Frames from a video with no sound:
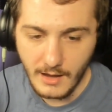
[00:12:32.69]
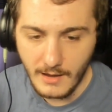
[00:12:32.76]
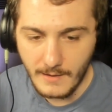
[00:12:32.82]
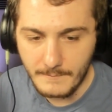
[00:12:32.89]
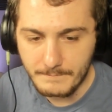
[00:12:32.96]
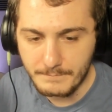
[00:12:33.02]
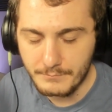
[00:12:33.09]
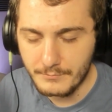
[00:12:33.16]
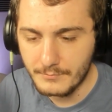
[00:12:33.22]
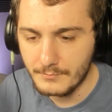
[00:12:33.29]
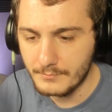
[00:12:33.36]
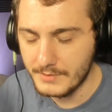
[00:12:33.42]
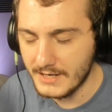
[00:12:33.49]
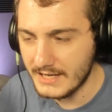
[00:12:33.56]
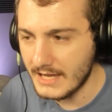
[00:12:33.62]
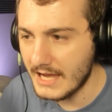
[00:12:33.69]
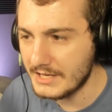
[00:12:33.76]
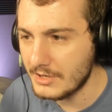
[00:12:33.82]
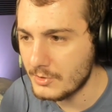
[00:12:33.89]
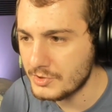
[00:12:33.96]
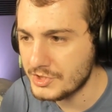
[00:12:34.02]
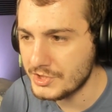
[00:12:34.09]
But
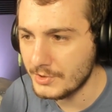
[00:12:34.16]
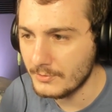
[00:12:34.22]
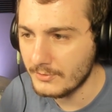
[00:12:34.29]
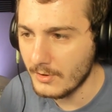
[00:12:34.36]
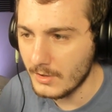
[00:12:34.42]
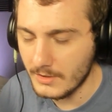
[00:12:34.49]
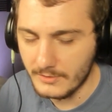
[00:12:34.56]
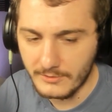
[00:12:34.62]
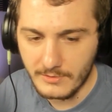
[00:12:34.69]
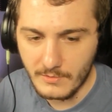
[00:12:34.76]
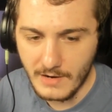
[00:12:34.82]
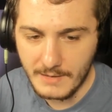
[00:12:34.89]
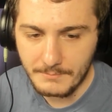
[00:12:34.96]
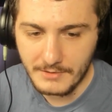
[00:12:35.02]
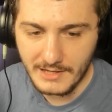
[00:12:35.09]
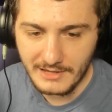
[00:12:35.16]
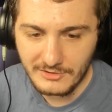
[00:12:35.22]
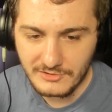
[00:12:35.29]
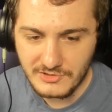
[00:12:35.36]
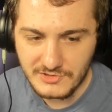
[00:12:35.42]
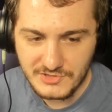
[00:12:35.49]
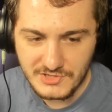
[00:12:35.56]
I know Shu's heart is in the right
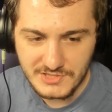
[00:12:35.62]
place.